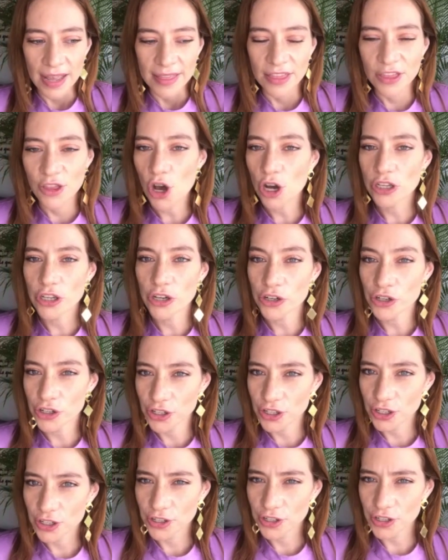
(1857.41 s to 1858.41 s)
doctors
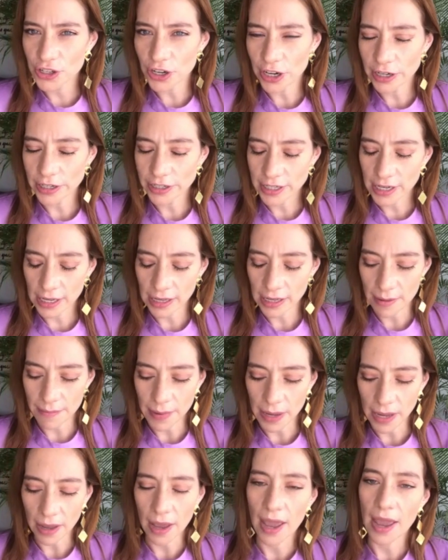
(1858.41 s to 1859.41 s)
start telling
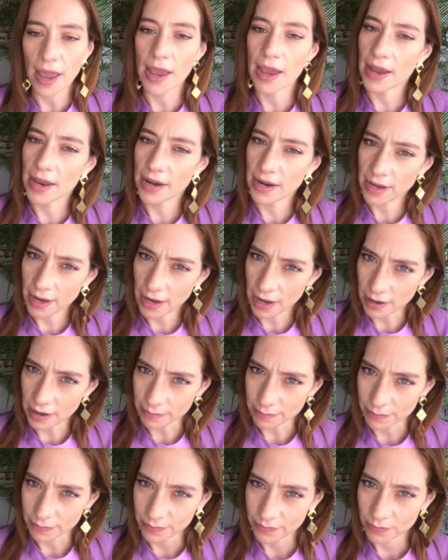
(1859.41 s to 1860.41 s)
me, Erika,
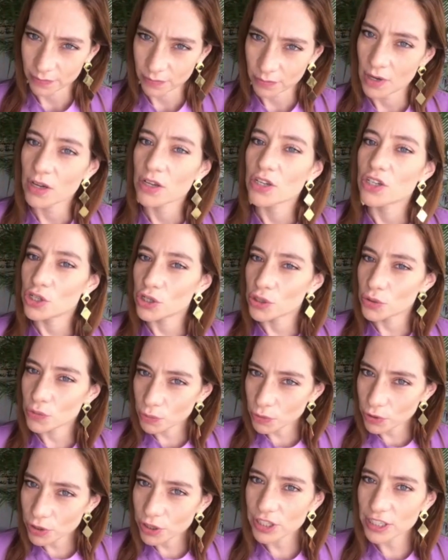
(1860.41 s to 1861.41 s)
you
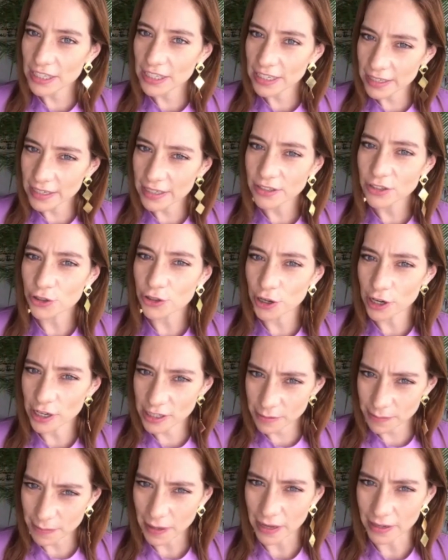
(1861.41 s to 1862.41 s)
would need a
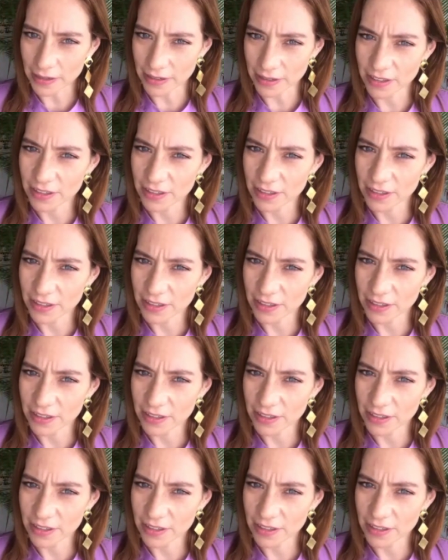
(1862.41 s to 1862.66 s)
transplant